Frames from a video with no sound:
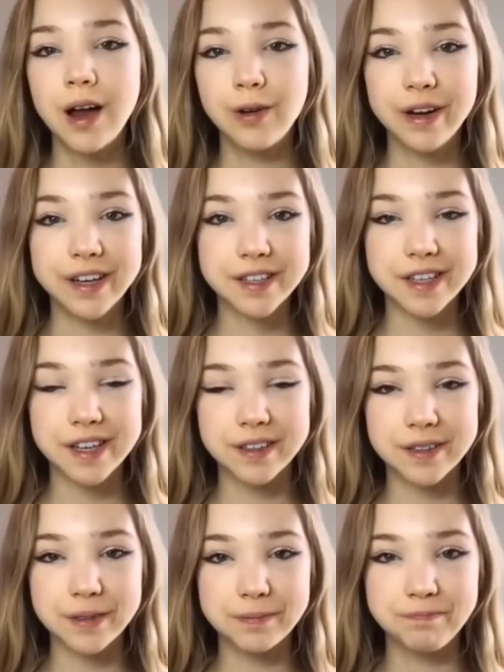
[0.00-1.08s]
just uh,
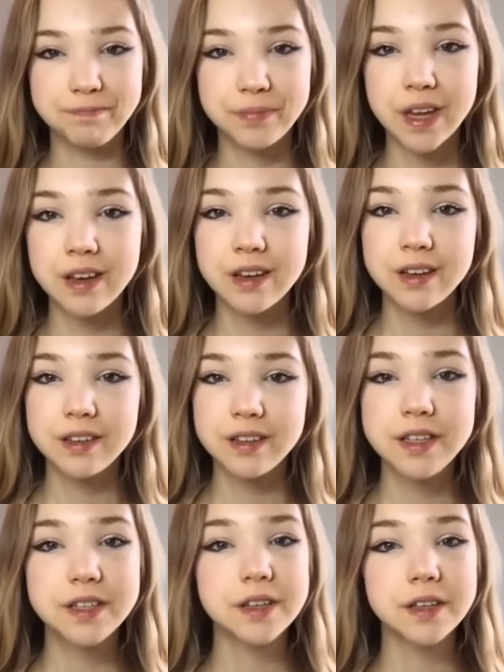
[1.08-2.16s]
an instrument
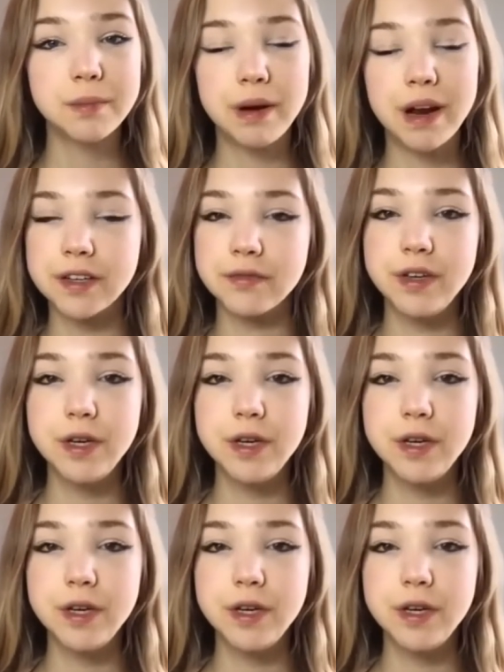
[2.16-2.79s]
to promote the